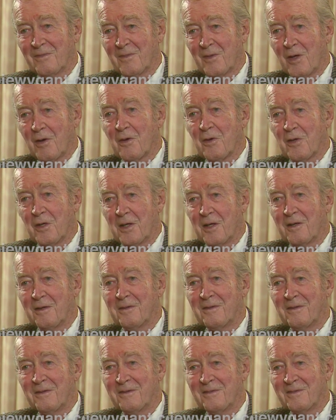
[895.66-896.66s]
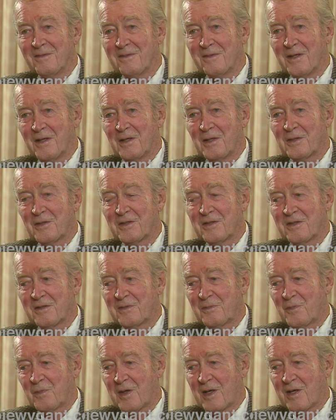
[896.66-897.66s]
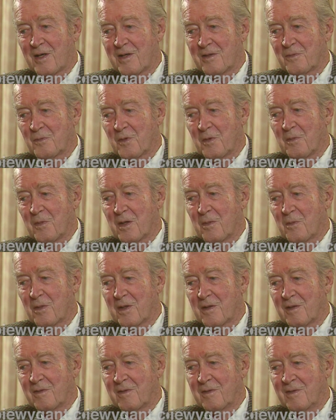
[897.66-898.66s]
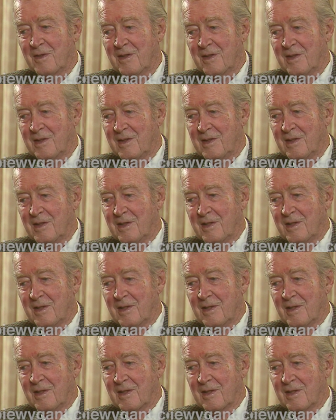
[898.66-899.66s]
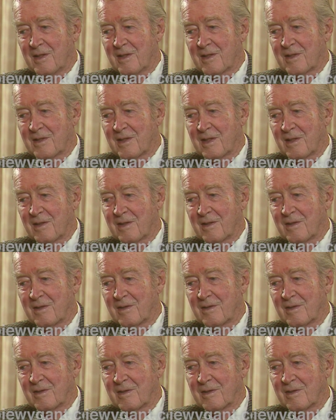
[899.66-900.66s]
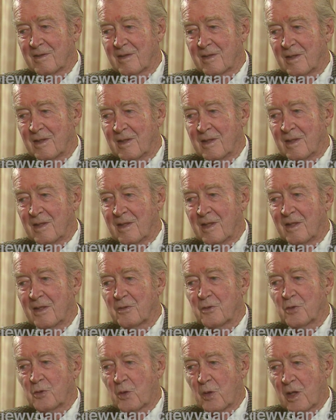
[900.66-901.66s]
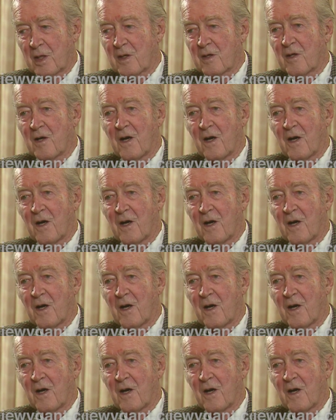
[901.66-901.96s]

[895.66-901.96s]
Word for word: Oh, yeah. Yes, it's fine. remember, it's a, uh, it was quite an